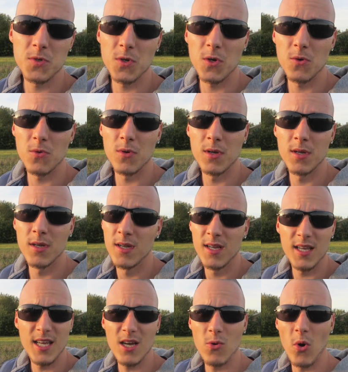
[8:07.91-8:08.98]
so
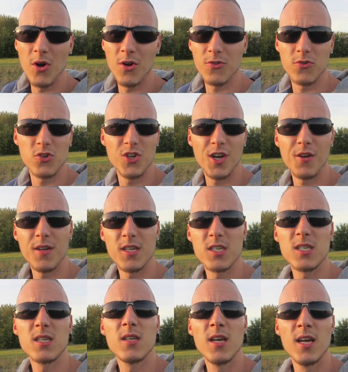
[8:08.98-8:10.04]
yeah, why not to share
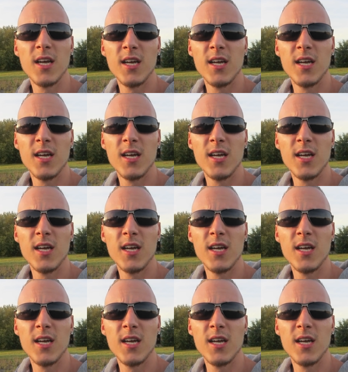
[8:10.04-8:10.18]
this,